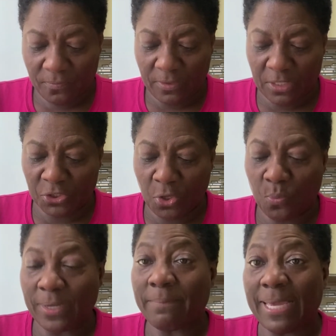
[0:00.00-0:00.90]
So
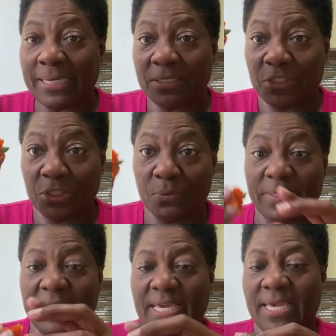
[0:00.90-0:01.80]
what am I going to do
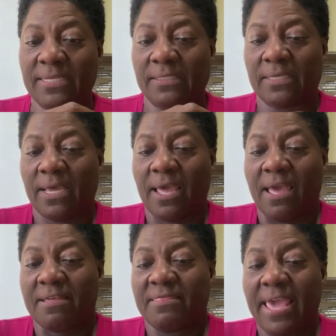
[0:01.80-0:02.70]
with these?
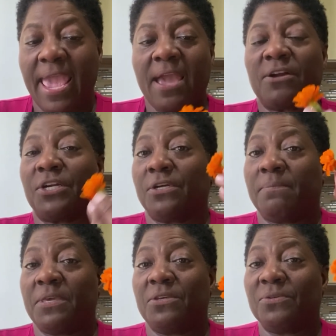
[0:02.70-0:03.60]
They are going to
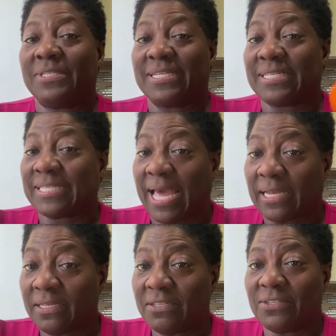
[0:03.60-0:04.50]
be used in
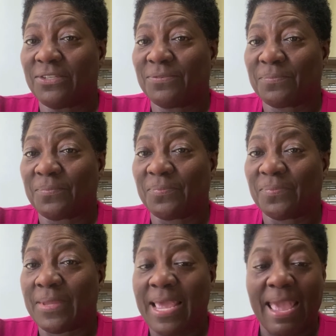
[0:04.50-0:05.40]
salads,
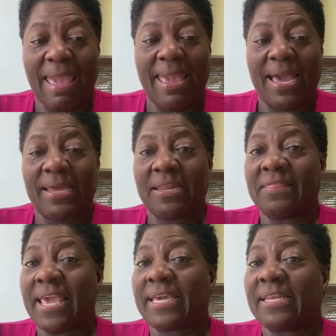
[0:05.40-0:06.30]
and
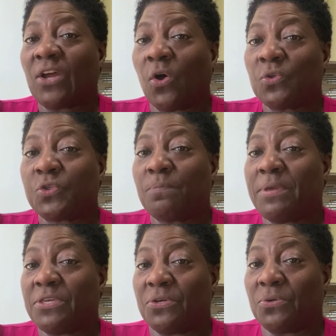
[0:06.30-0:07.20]
they can also be
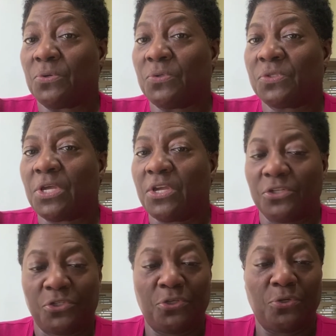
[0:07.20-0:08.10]
used
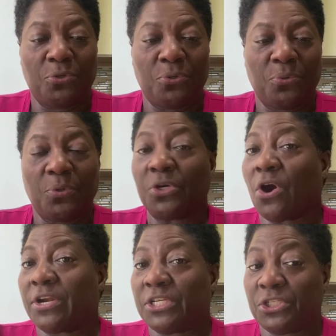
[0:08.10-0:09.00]
to
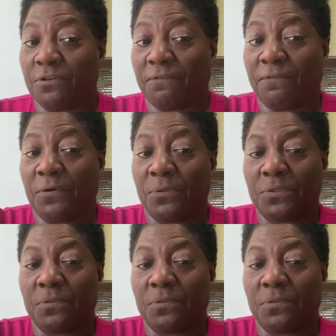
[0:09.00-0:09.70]
garnish your food.